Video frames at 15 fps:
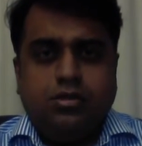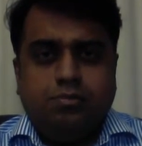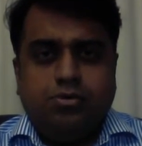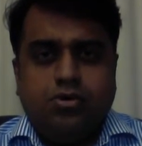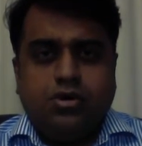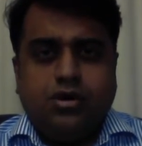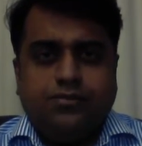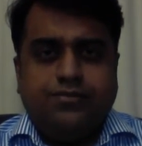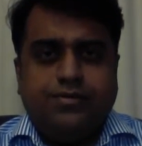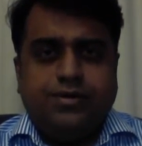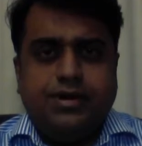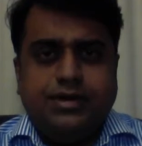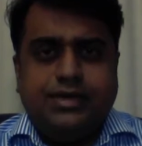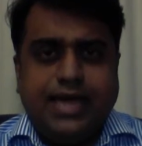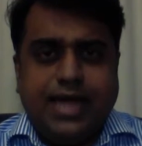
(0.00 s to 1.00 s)
The book
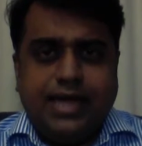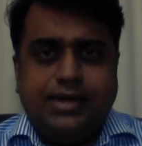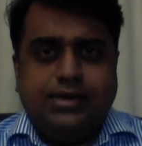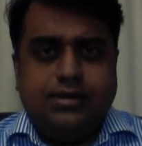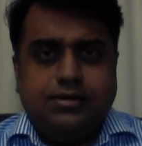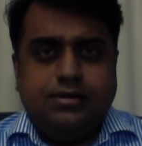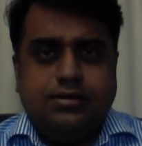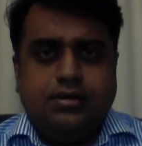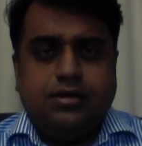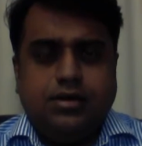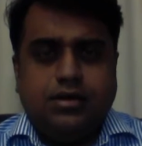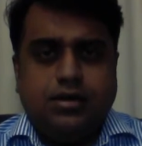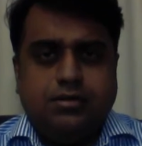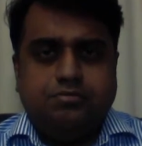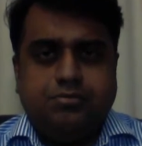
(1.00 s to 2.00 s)
of Daniel,
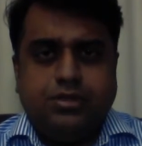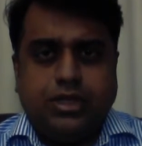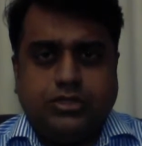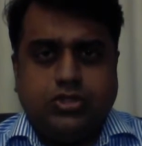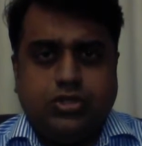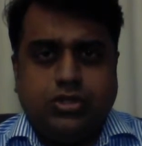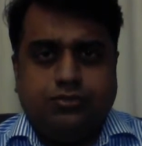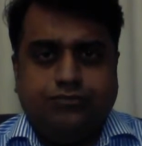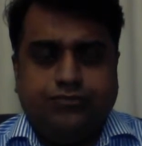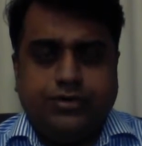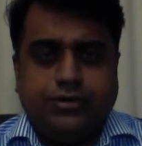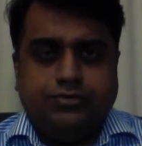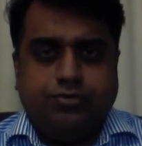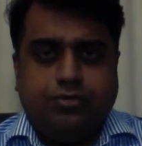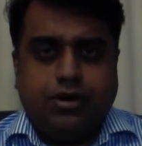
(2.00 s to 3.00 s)
that's the
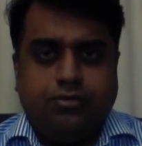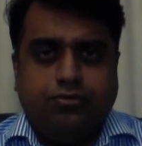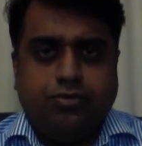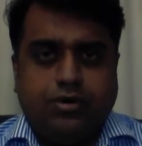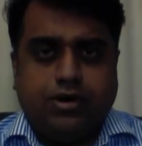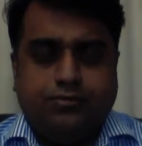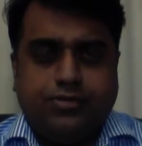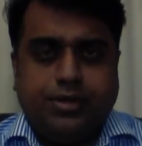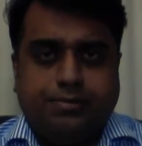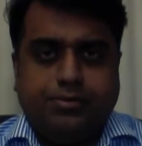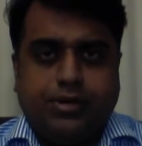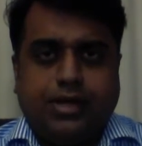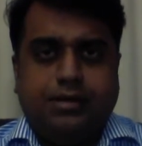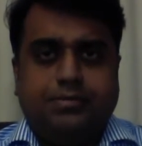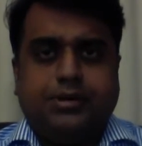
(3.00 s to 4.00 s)
one of the
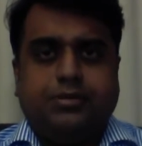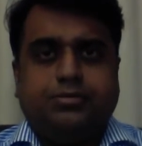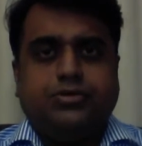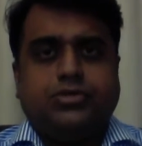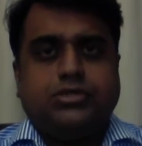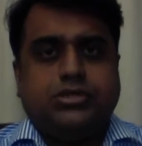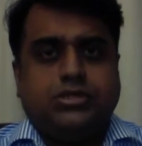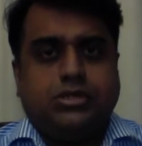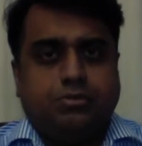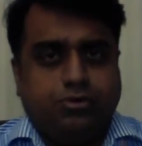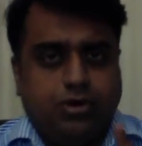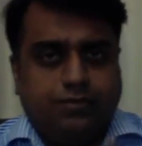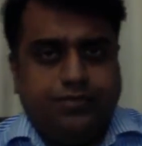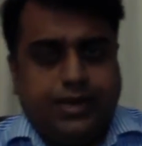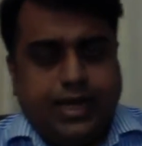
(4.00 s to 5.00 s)
apocalyptic books, is the
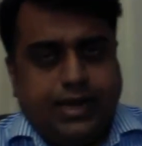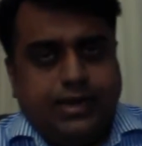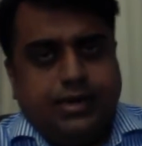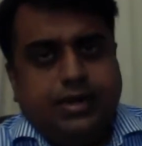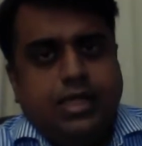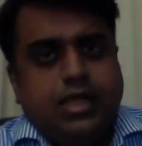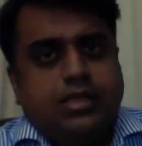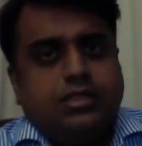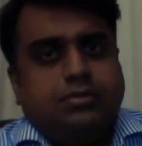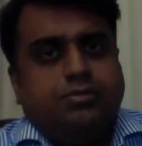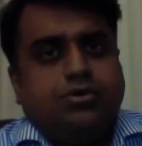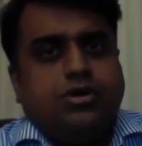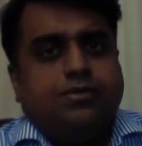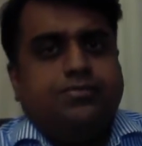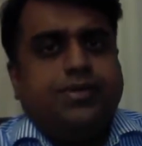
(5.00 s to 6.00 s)
book of Daniel.
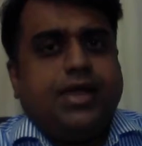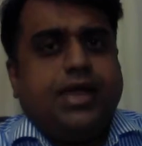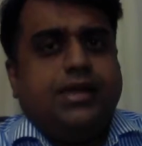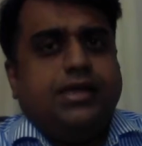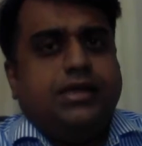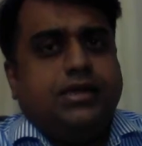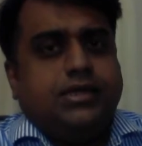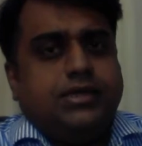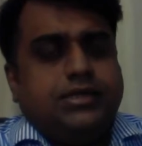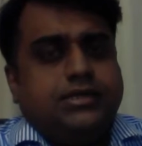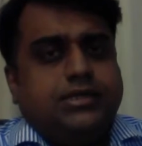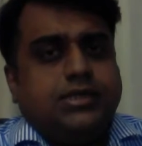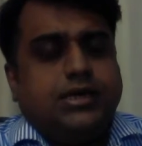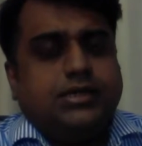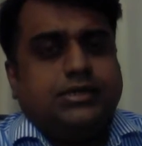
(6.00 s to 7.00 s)
The book of Daniel
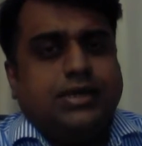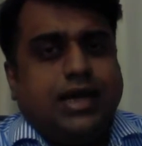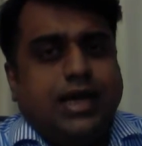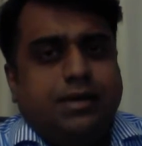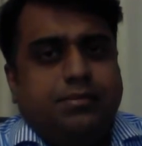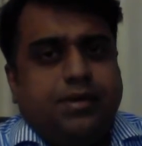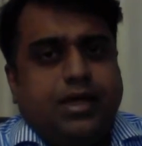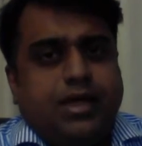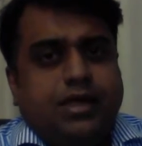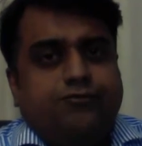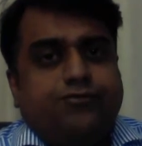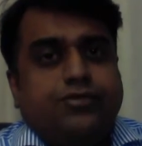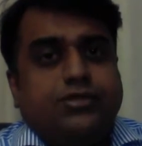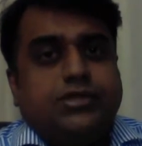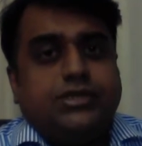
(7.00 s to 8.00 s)
is a
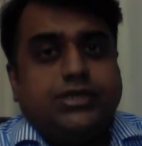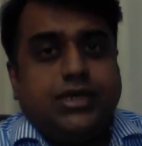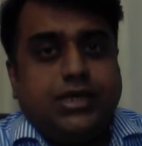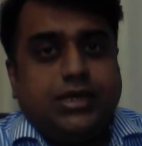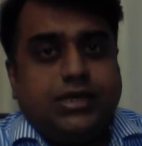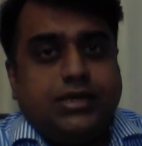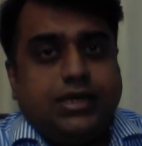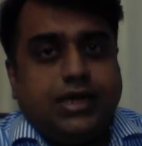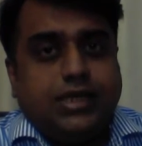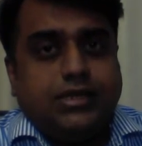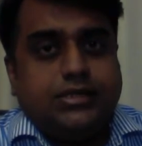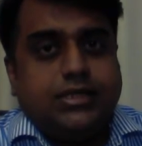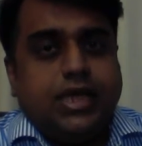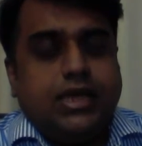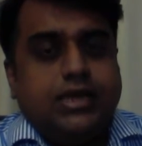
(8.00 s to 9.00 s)
timeline for the
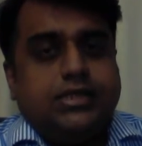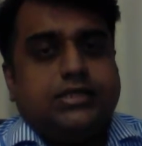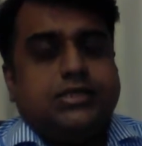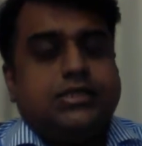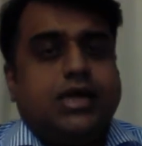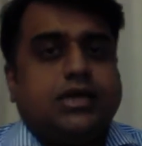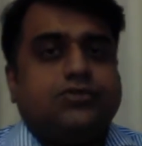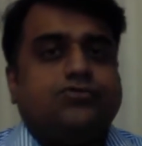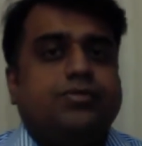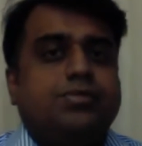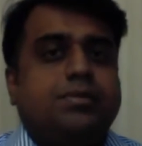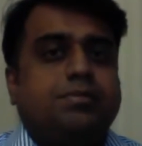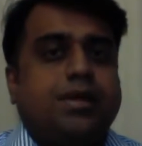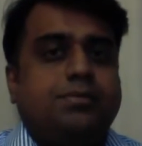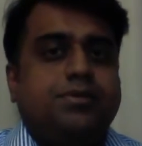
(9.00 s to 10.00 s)
Gentiles, and it starts
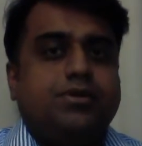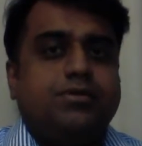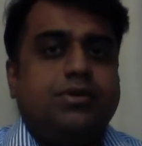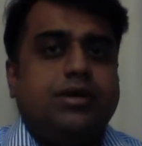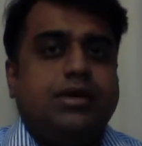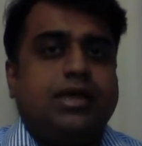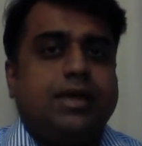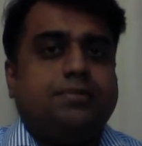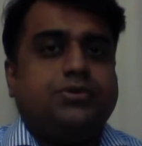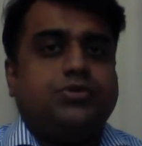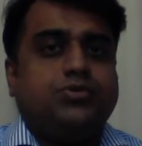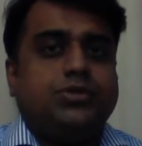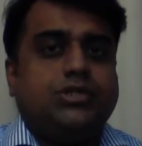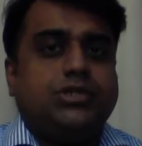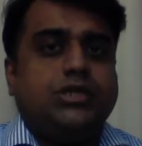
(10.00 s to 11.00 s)
from the Babylonian
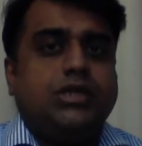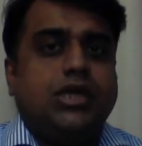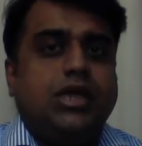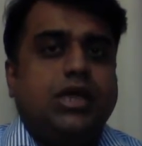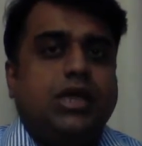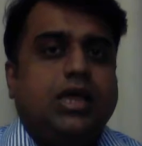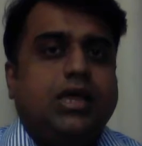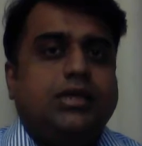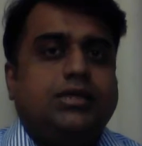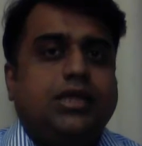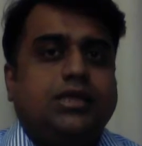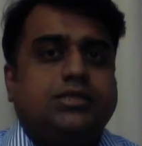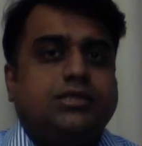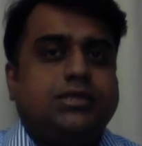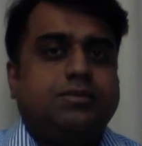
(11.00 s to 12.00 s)
captivity
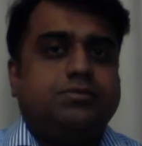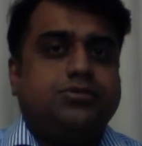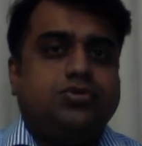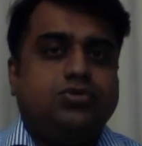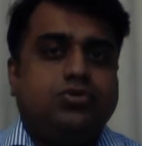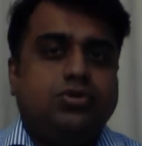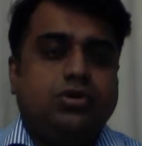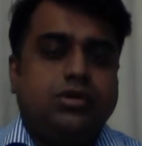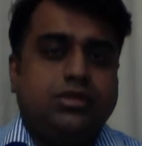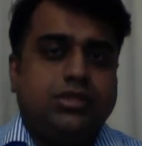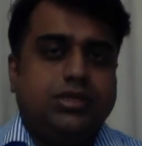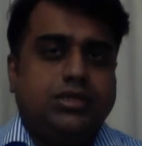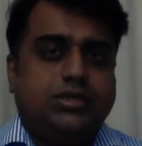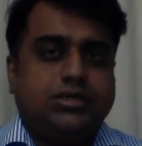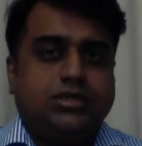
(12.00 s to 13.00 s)
and takes them to
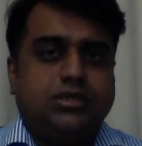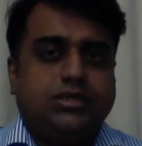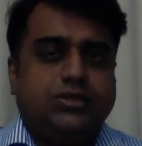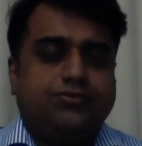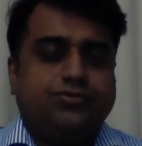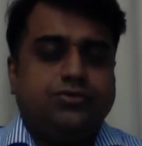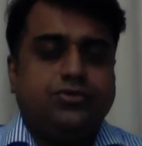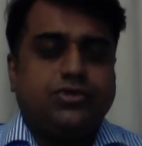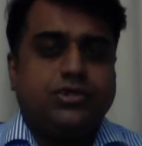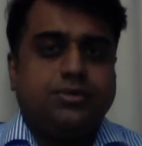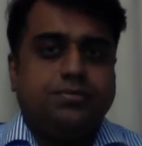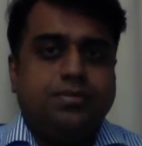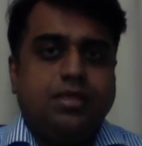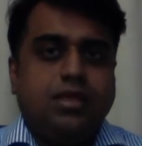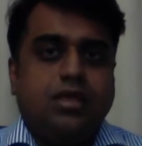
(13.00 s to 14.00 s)
the eternity
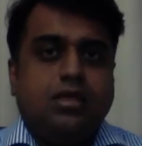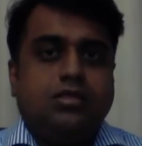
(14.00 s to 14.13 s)
future.